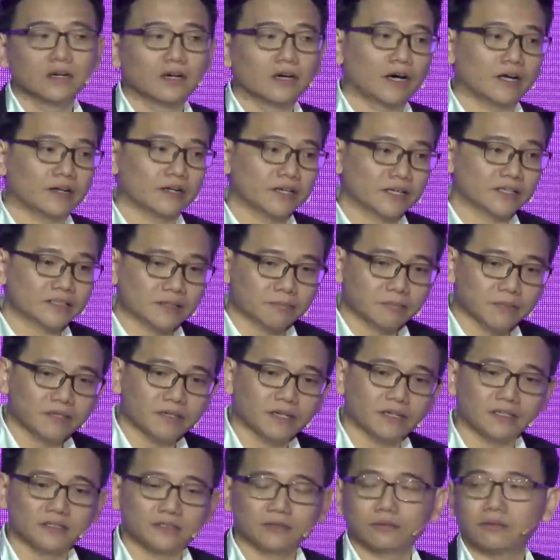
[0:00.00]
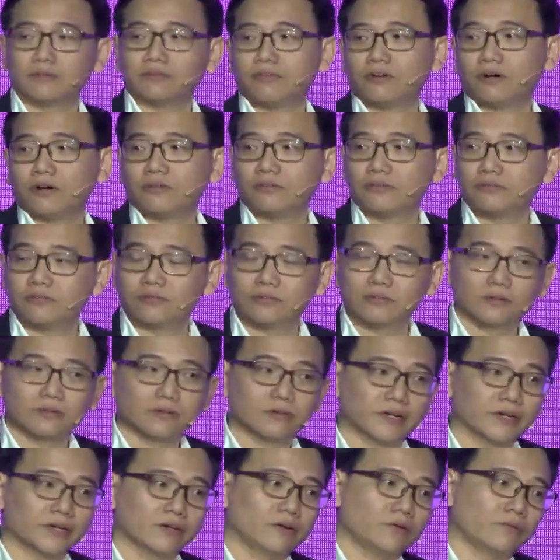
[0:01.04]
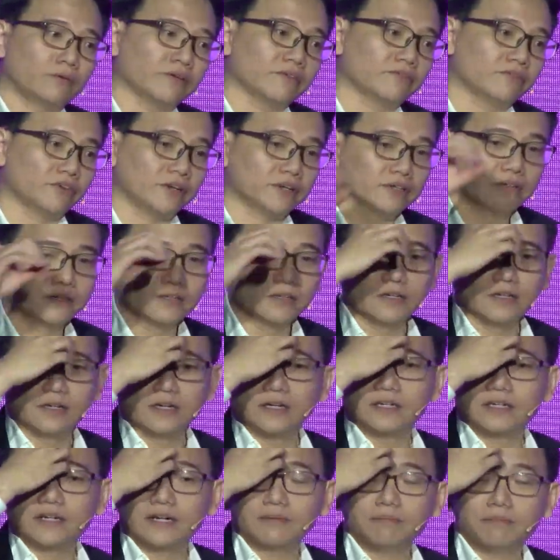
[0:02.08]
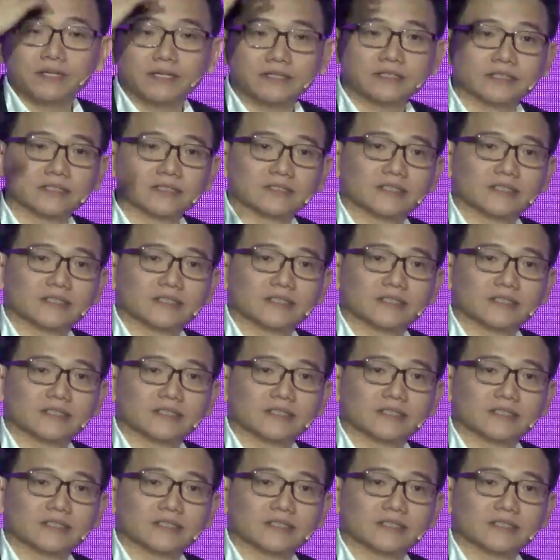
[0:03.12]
I think that's something that needs to evolve, right, on one front. The other piece is